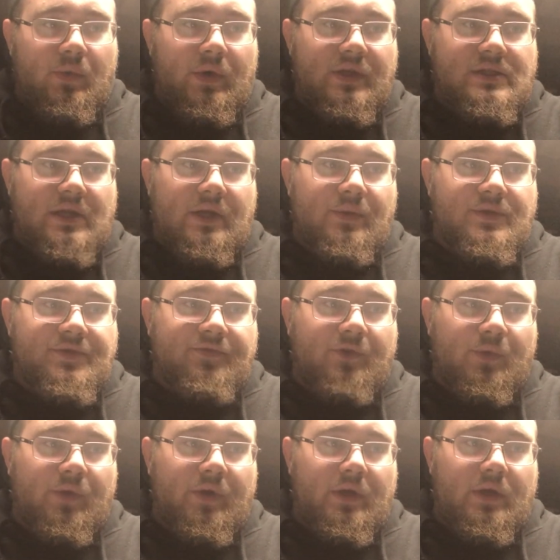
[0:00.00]
Wastegate was
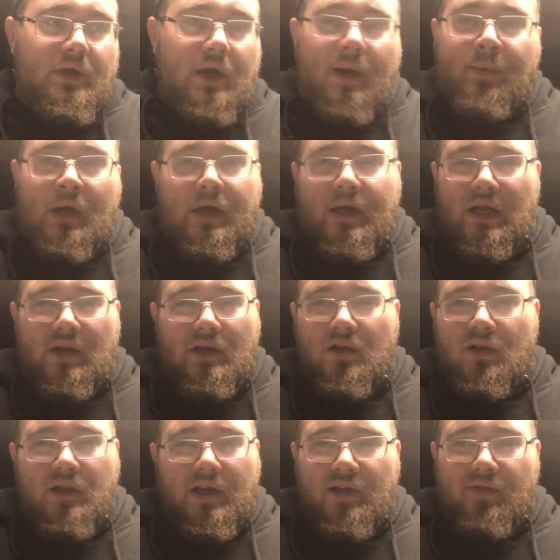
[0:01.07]
40. I'm not counting
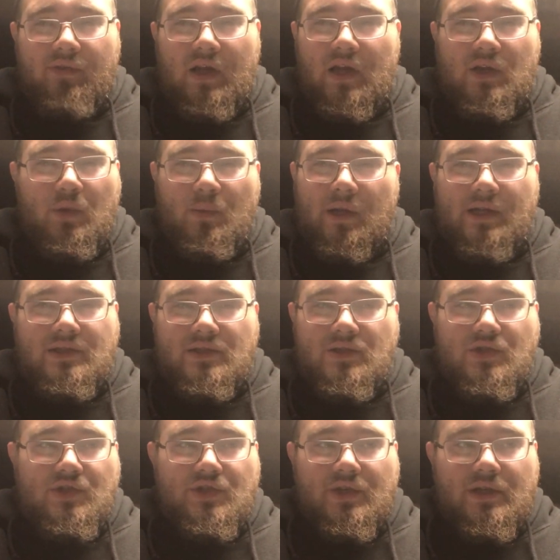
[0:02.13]
all like the vacuum lines
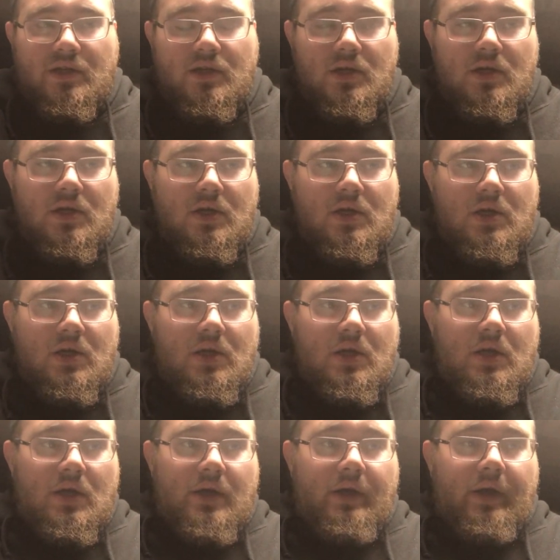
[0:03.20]
and shit.
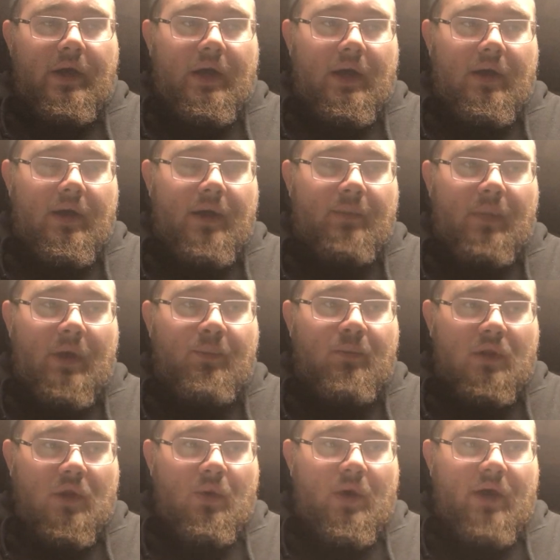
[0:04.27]
My
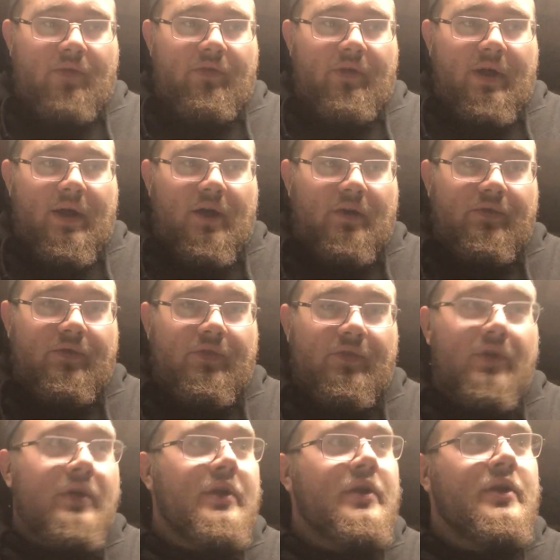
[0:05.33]
blow off valve
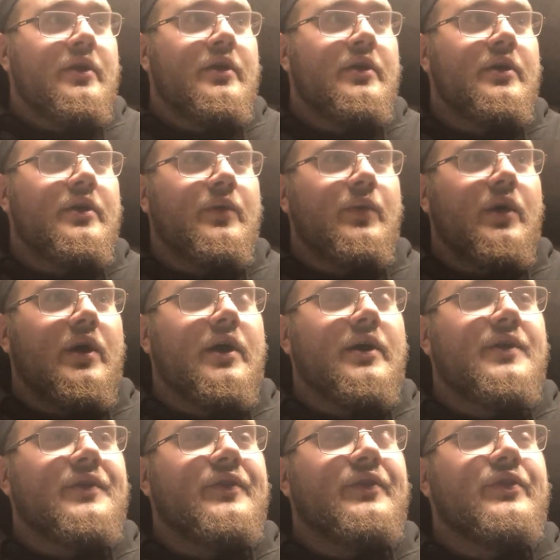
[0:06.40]

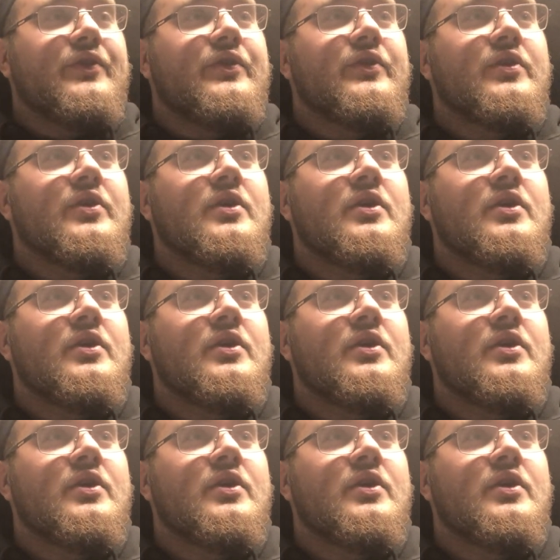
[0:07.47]
was